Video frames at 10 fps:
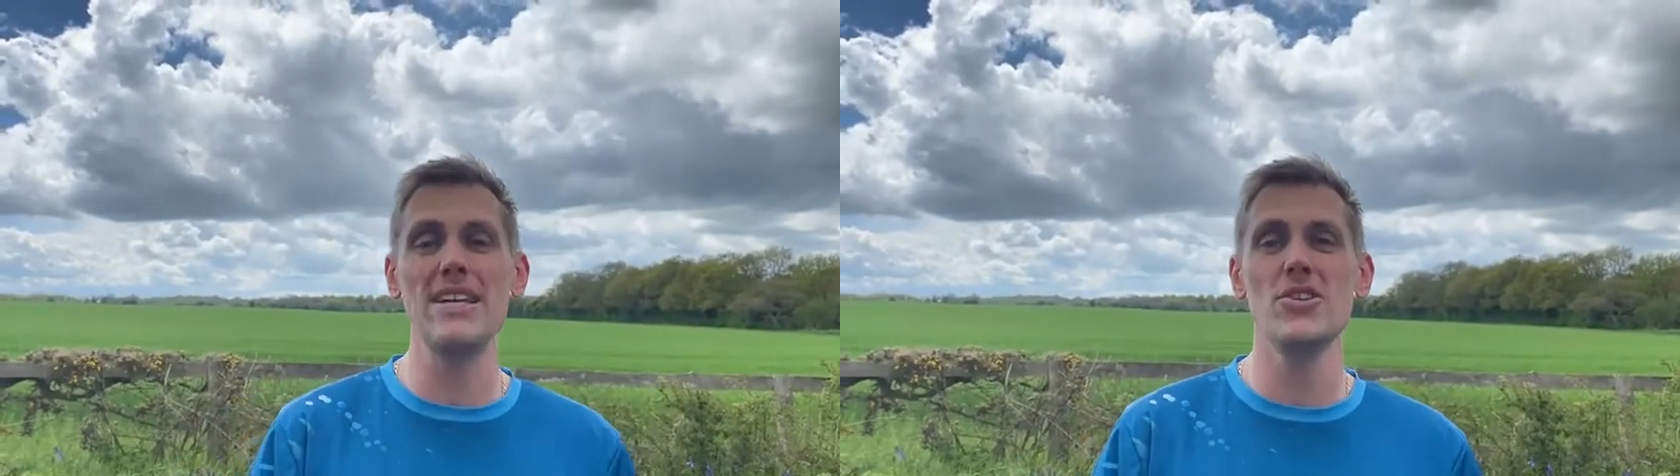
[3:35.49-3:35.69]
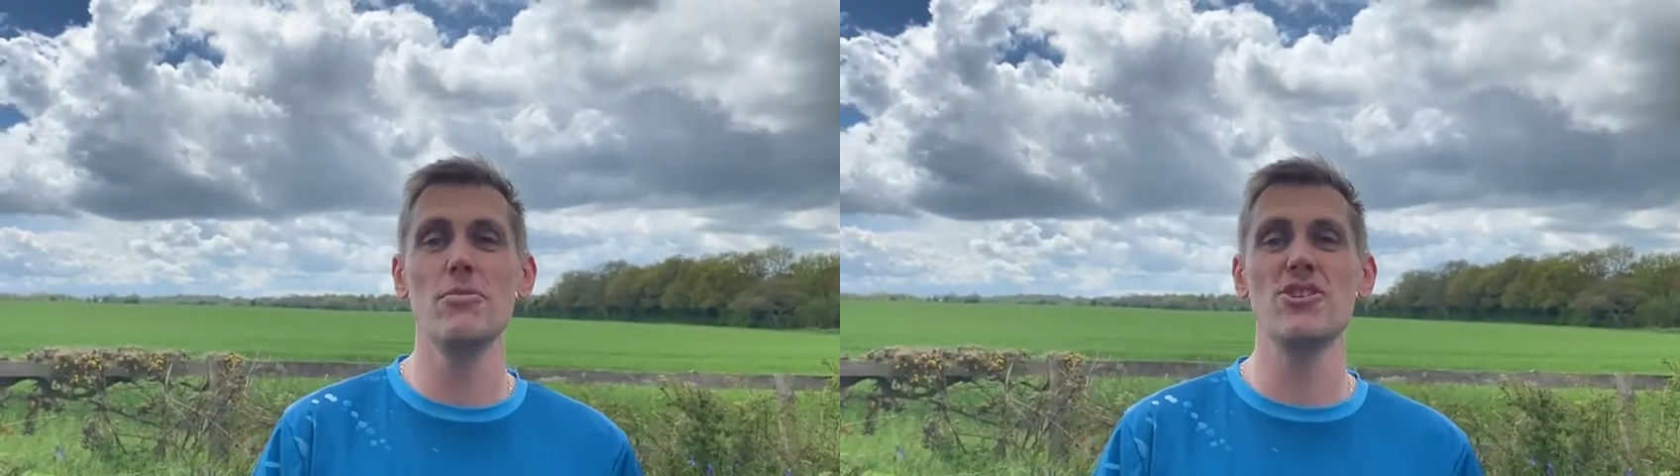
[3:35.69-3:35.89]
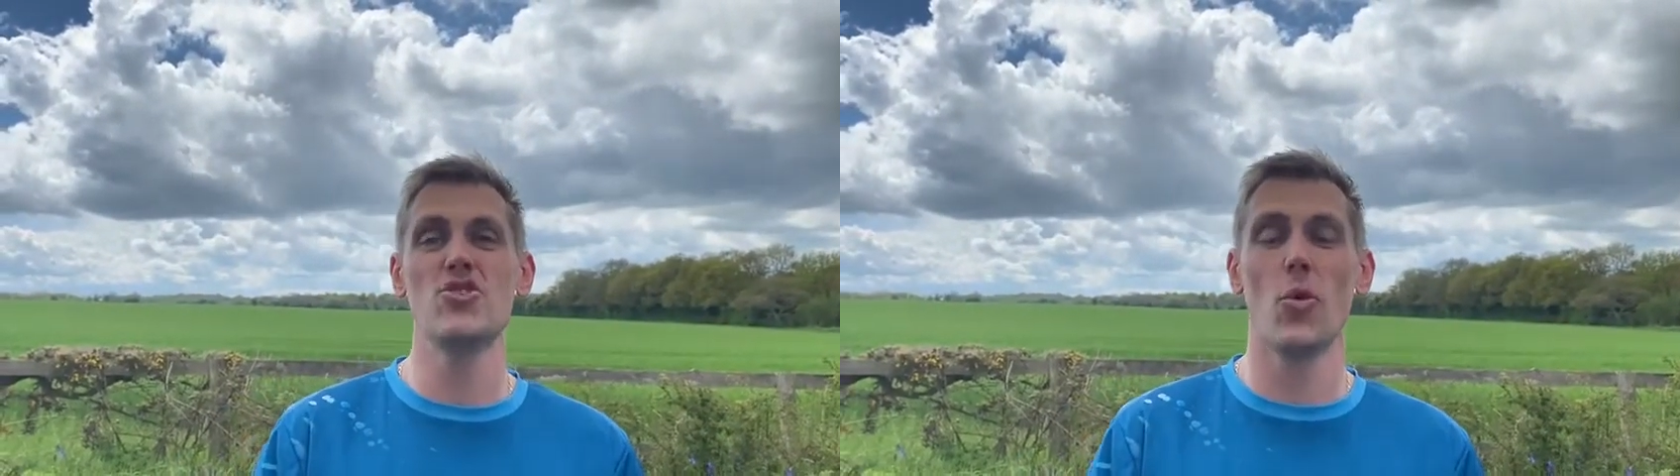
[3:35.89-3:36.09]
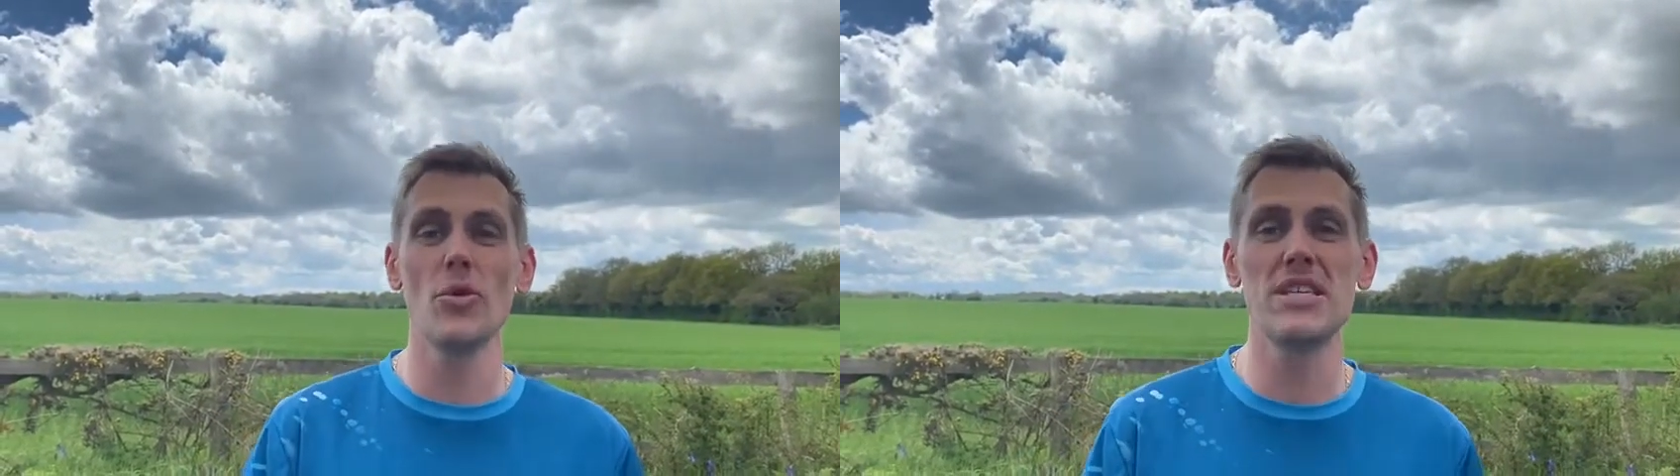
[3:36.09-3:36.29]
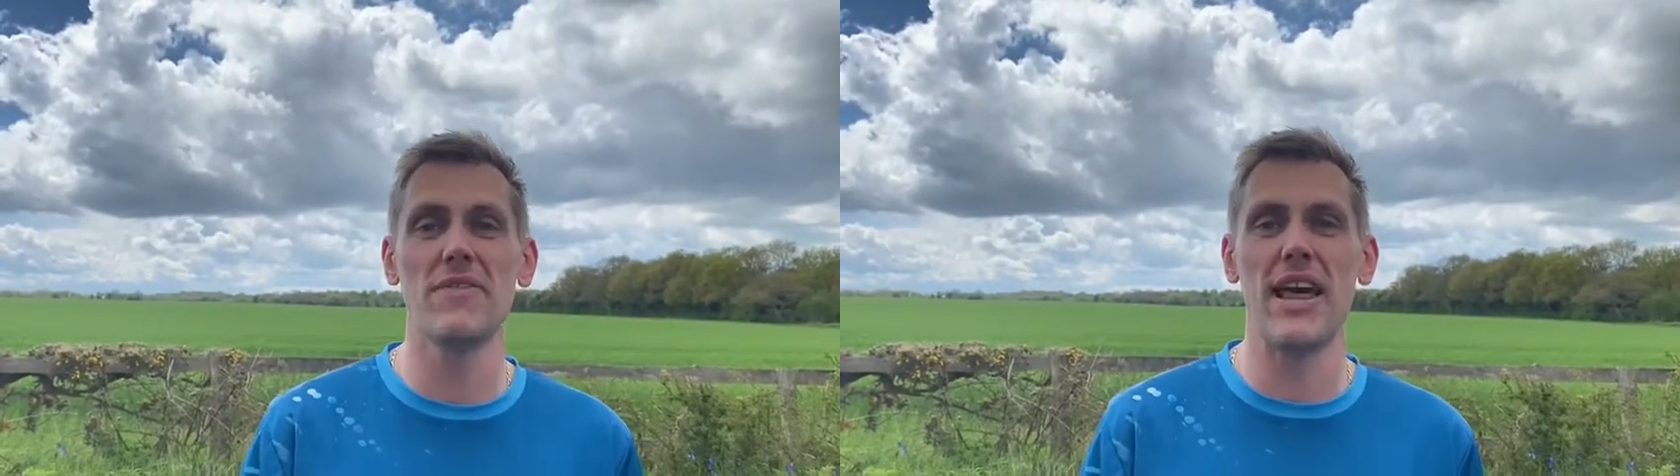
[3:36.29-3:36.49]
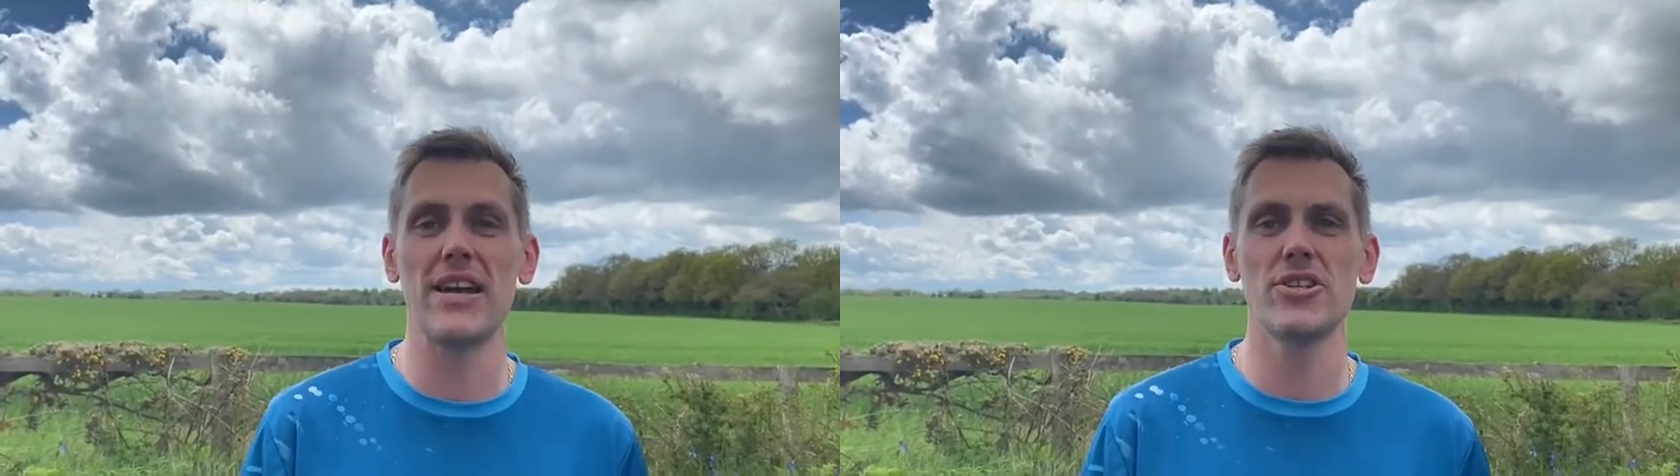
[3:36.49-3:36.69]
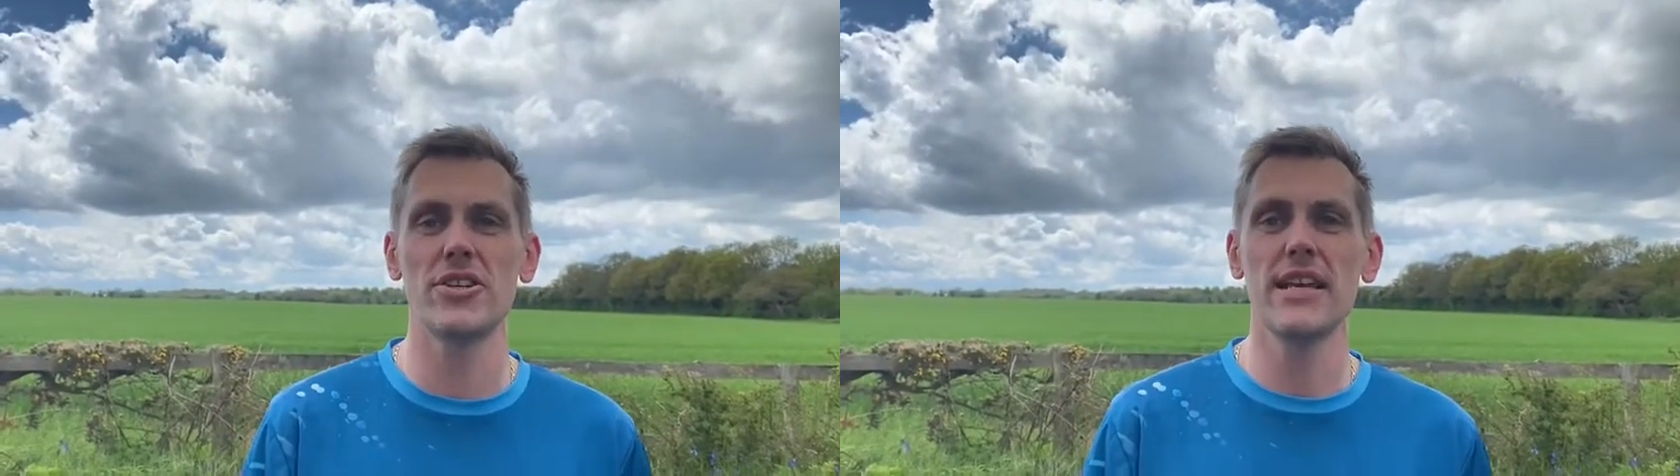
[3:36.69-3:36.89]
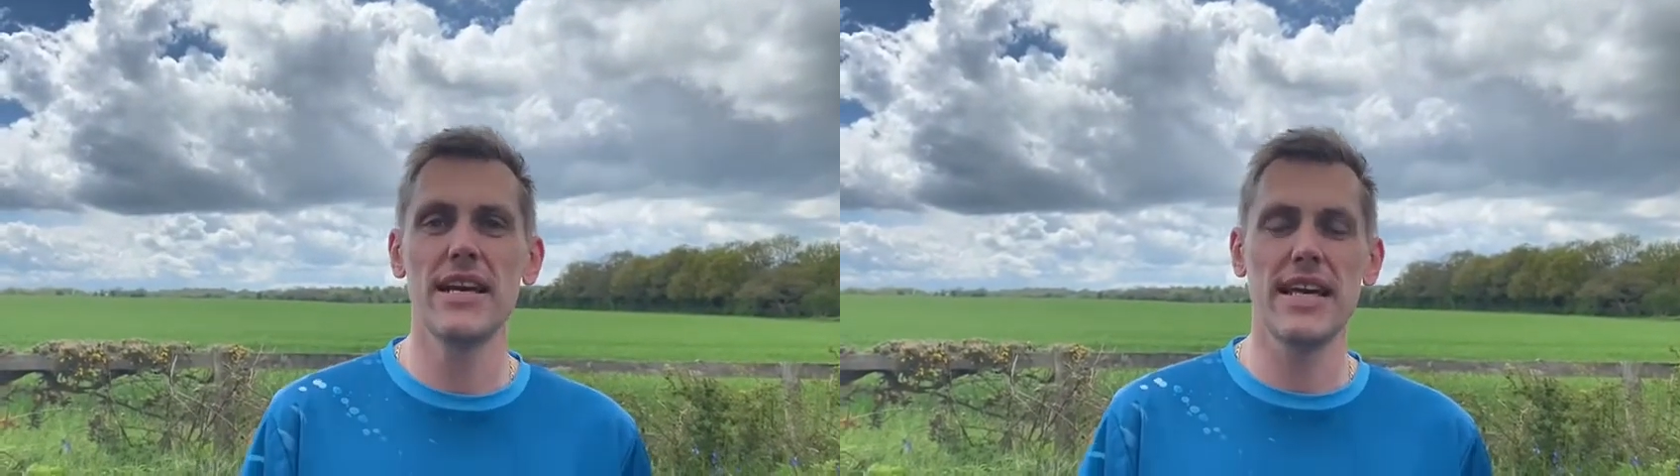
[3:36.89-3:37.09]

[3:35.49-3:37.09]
too much dorsiflexion.